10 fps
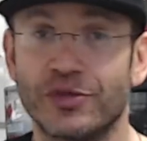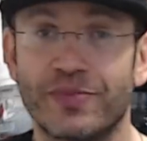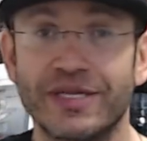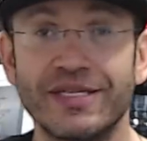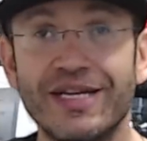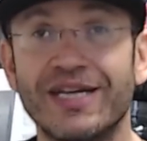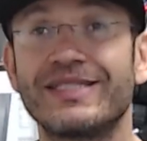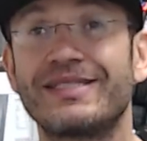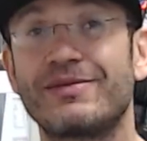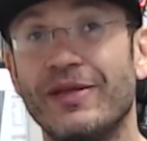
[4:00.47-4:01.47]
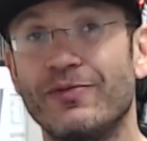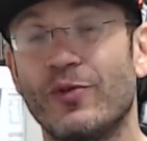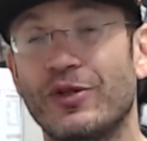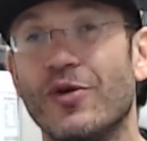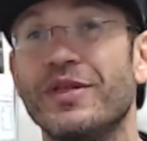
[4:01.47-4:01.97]
but it does,
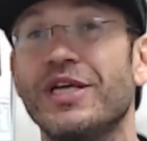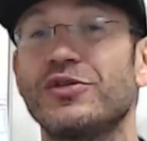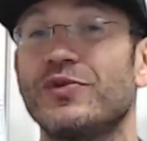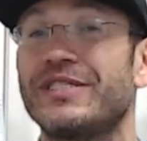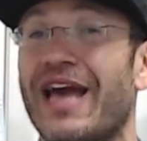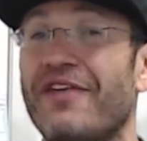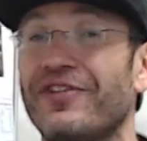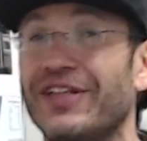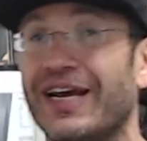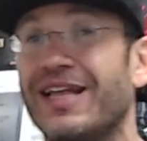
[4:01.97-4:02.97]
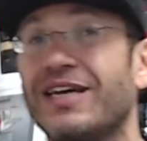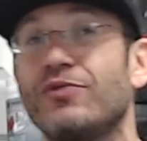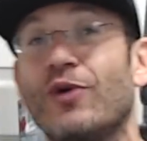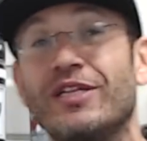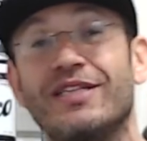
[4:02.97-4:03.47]
with combination with caffeine, I like
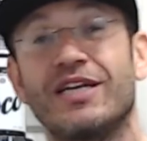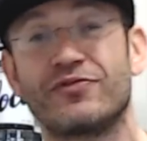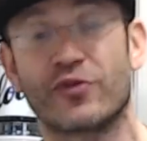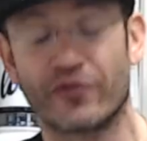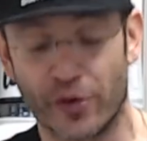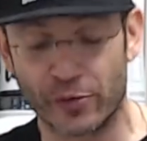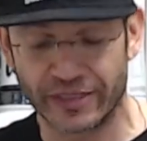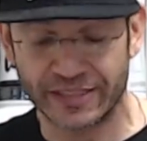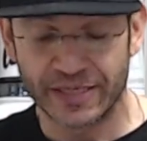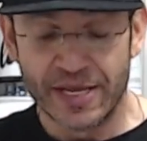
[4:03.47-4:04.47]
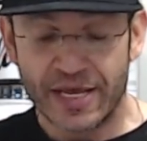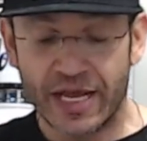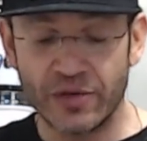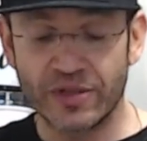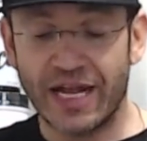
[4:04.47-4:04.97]
what it does for focus.
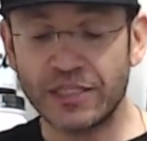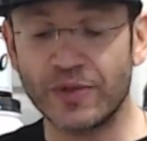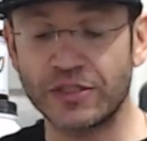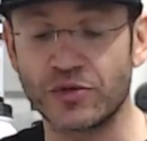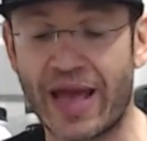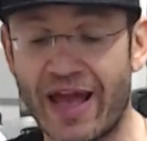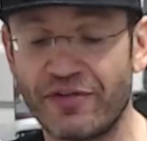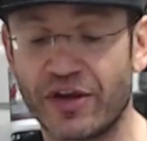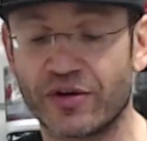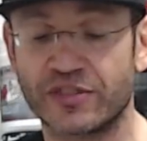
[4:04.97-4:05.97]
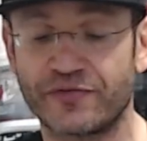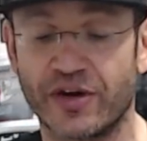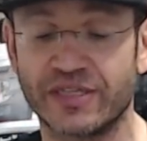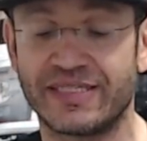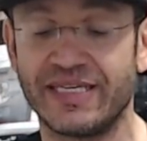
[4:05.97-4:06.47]
Anyway, that's what you have here as
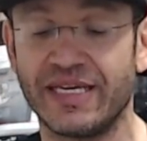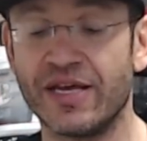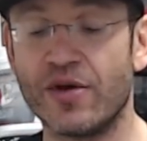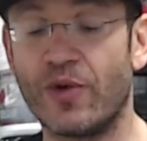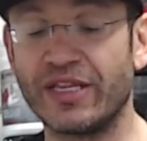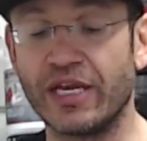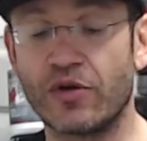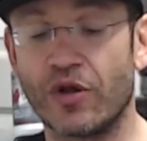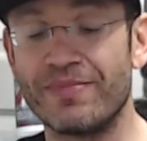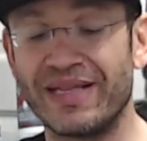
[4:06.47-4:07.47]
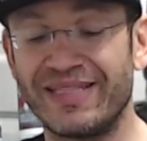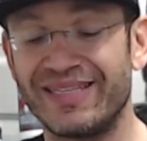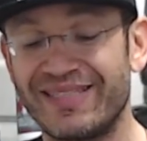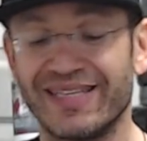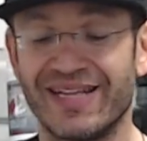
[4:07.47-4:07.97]
far as what they call
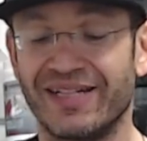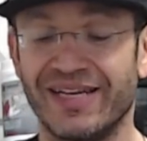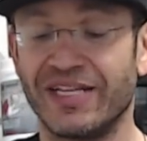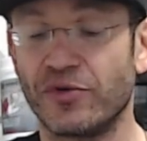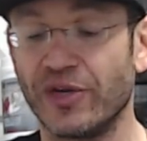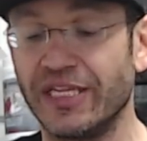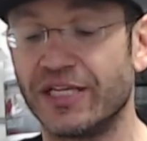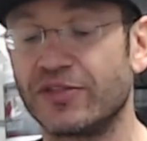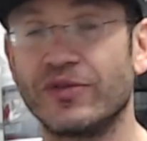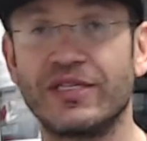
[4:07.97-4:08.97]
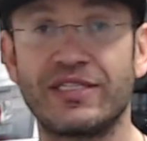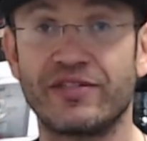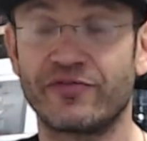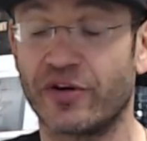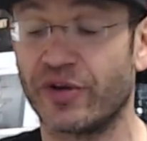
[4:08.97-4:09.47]
medicinal ingredients on this
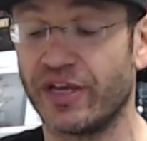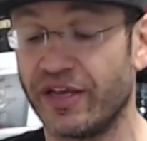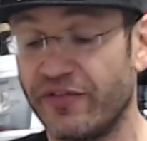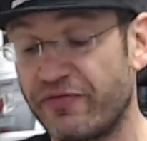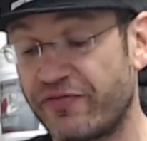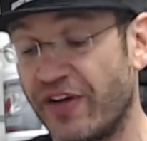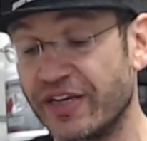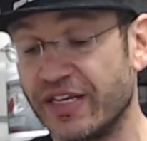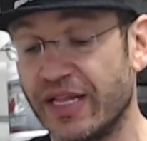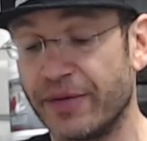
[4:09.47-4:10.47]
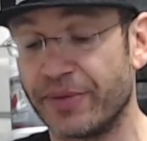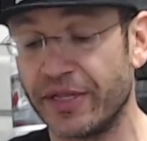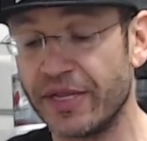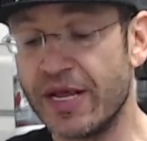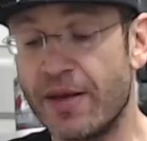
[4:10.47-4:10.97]
very funky
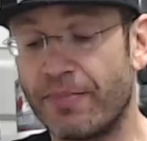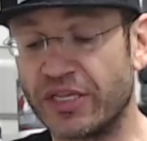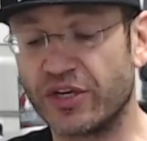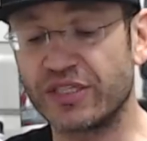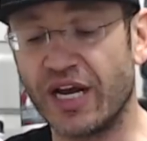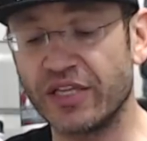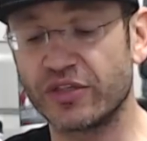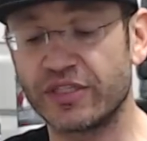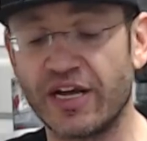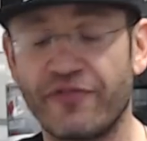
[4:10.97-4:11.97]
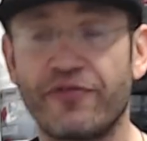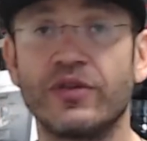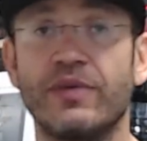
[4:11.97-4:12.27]
label. But there's other stuff on the